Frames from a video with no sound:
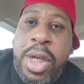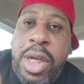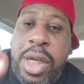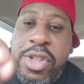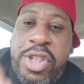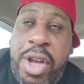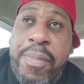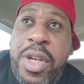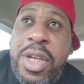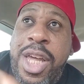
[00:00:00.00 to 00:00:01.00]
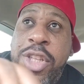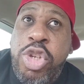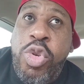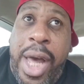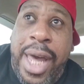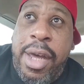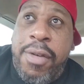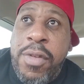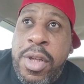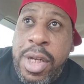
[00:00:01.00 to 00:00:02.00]
in something that you have
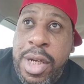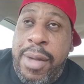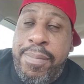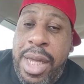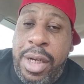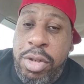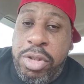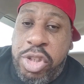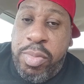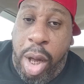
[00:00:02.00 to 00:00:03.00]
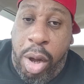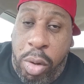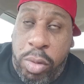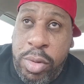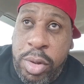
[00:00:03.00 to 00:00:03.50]
that may look small.